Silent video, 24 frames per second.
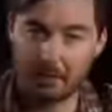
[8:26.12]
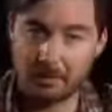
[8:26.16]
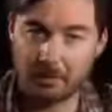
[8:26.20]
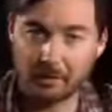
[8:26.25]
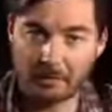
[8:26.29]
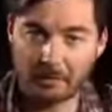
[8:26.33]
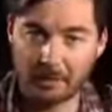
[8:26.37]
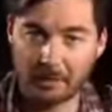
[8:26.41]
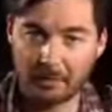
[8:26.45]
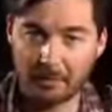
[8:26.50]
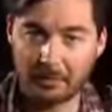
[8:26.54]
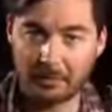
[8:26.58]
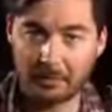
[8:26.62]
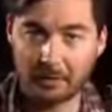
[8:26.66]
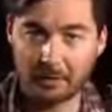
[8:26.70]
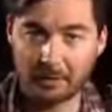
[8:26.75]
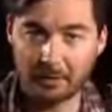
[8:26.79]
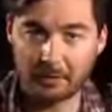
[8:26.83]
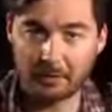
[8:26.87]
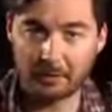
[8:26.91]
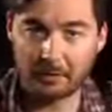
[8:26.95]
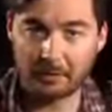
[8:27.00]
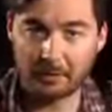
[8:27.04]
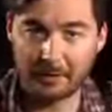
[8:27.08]
On top of
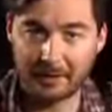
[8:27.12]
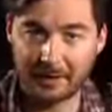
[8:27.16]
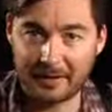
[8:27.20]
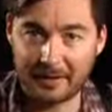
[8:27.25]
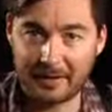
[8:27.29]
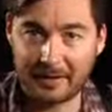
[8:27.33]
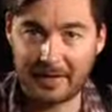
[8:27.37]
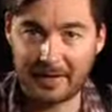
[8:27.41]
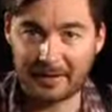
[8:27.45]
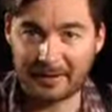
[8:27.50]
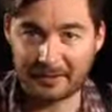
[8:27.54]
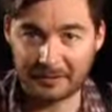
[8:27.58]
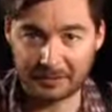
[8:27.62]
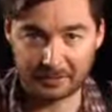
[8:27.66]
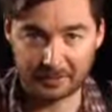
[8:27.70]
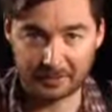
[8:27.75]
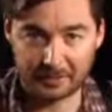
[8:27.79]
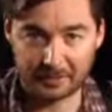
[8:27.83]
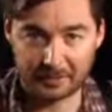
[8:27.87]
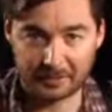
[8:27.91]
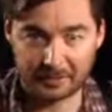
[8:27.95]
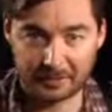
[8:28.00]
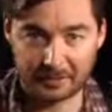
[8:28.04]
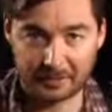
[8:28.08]
all the great artist
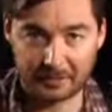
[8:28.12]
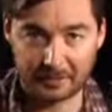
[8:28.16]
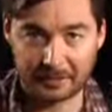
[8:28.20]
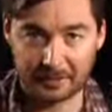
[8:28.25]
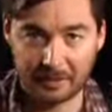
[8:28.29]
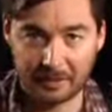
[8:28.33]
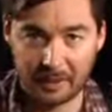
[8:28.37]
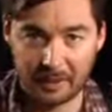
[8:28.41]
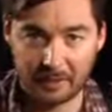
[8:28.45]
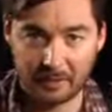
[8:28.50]
tone prints,